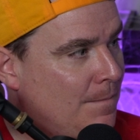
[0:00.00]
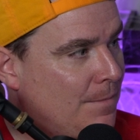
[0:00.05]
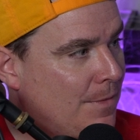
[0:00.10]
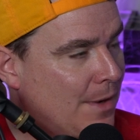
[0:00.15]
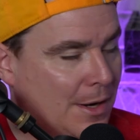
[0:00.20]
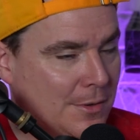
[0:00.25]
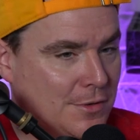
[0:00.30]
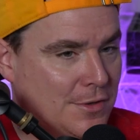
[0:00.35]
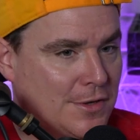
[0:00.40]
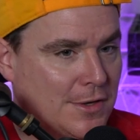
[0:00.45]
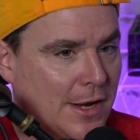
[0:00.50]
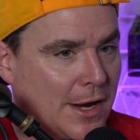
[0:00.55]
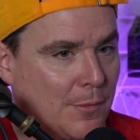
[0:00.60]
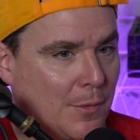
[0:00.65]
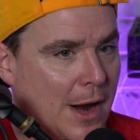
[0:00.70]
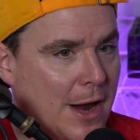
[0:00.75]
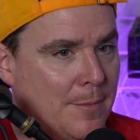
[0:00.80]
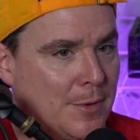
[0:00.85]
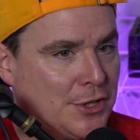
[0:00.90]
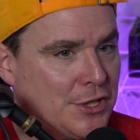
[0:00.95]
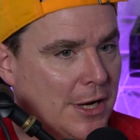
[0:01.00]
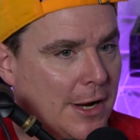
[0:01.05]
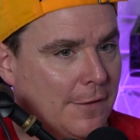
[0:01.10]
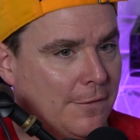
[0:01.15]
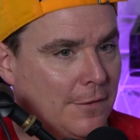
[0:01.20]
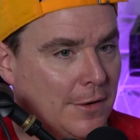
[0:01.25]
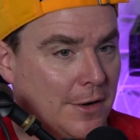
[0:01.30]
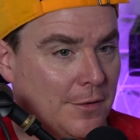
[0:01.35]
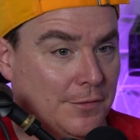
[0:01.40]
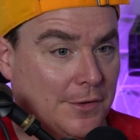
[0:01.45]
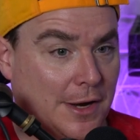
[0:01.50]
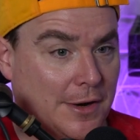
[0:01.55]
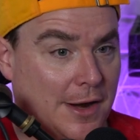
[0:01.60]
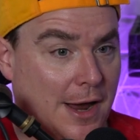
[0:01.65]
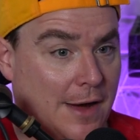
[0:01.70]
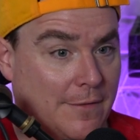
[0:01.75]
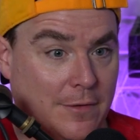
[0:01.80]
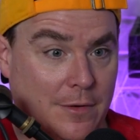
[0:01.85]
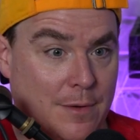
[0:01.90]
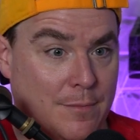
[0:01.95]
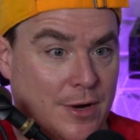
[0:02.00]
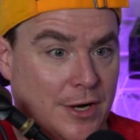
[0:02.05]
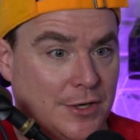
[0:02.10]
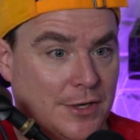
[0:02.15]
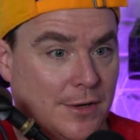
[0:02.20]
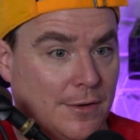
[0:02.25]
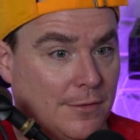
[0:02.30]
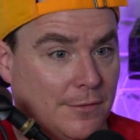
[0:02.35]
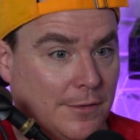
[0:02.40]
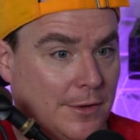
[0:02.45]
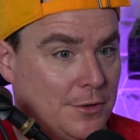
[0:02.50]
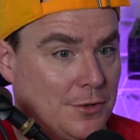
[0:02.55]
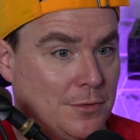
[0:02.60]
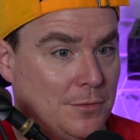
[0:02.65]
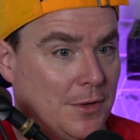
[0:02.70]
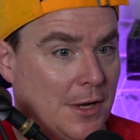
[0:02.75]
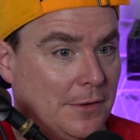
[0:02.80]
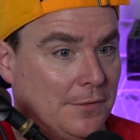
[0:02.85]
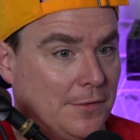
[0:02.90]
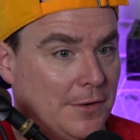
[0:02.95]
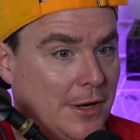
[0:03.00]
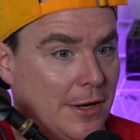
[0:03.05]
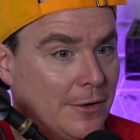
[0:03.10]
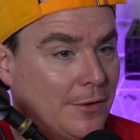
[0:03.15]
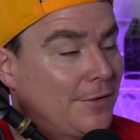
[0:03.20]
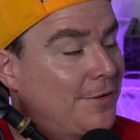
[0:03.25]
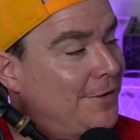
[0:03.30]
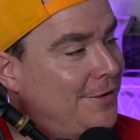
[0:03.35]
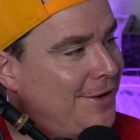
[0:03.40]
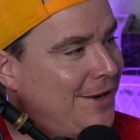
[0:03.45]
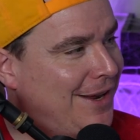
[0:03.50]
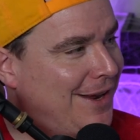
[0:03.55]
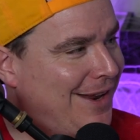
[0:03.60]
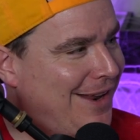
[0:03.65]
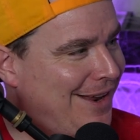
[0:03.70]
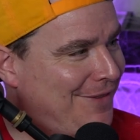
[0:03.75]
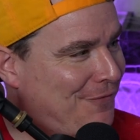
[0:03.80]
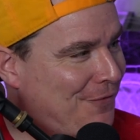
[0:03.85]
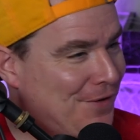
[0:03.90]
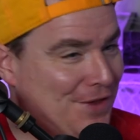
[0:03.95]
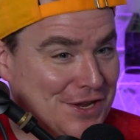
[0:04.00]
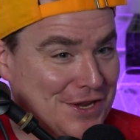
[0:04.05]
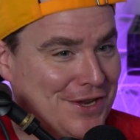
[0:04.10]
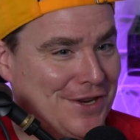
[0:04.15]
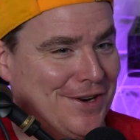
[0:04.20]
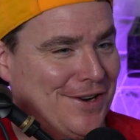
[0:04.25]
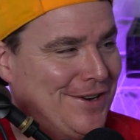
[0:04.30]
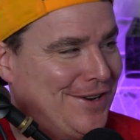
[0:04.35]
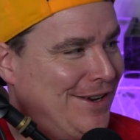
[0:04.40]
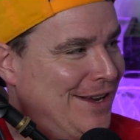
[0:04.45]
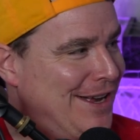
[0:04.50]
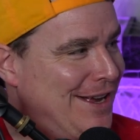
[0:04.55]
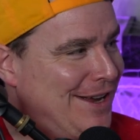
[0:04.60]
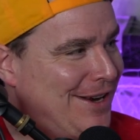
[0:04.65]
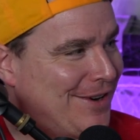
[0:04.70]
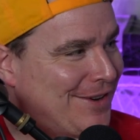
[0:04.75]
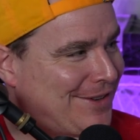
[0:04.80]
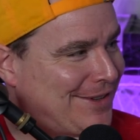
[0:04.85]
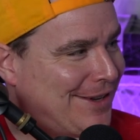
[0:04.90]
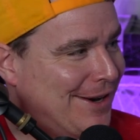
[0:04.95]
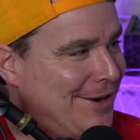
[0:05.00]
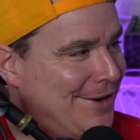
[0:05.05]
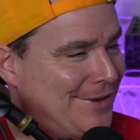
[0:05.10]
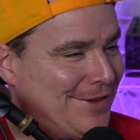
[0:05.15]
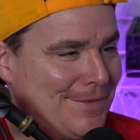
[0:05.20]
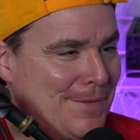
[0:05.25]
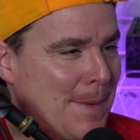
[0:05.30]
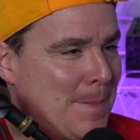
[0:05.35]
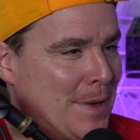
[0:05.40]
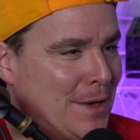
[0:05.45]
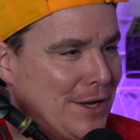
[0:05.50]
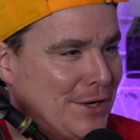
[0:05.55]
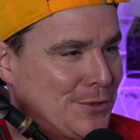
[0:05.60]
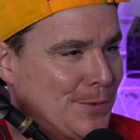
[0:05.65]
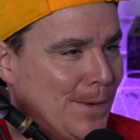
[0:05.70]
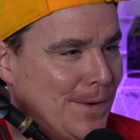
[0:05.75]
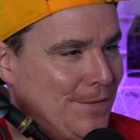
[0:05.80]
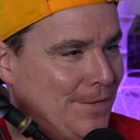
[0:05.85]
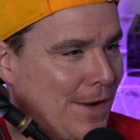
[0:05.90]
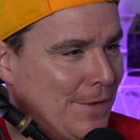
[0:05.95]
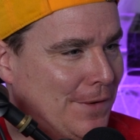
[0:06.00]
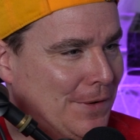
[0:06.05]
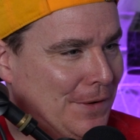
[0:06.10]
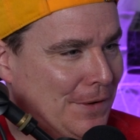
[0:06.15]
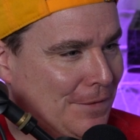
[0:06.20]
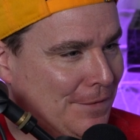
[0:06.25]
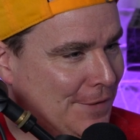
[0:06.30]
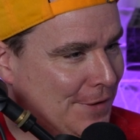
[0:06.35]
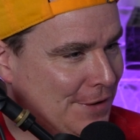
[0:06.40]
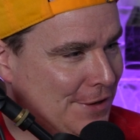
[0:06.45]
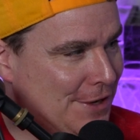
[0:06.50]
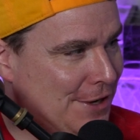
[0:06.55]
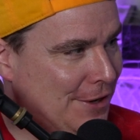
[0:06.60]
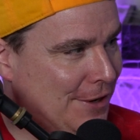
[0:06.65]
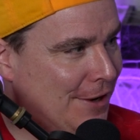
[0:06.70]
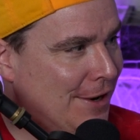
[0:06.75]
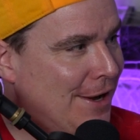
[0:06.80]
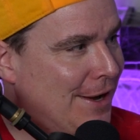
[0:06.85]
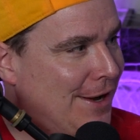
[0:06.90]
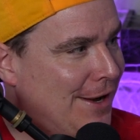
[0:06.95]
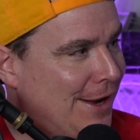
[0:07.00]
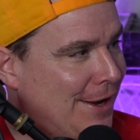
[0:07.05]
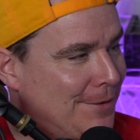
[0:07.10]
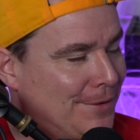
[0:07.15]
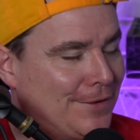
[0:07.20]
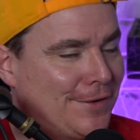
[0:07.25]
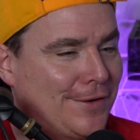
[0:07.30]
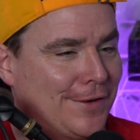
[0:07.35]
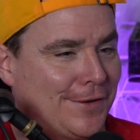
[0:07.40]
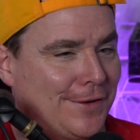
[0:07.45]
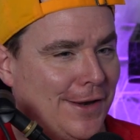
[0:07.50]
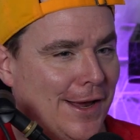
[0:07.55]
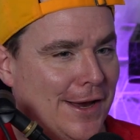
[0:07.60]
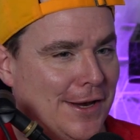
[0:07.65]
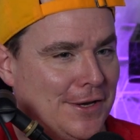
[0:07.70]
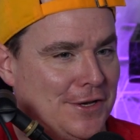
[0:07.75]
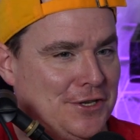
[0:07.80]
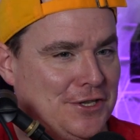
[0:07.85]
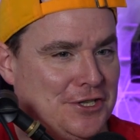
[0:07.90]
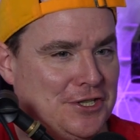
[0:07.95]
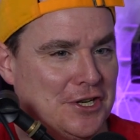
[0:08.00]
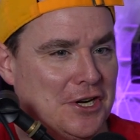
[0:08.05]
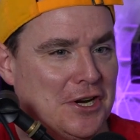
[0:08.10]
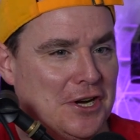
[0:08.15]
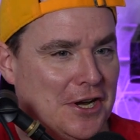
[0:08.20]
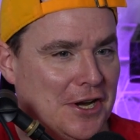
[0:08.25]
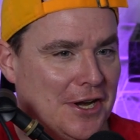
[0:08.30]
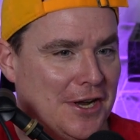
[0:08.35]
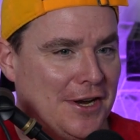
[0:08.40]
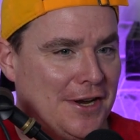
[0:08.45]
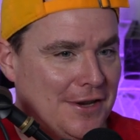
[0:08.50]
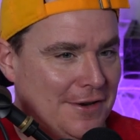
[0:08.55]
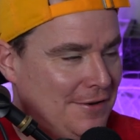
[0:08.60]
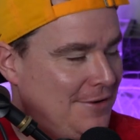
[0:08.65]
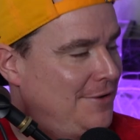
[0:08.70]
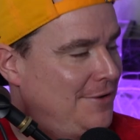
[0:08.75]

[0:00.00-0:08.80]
I would just like write him a check for, it was not very much either. It was like $2,000 for the year, or so, maybe like $2,500 for the year, and it was just like done.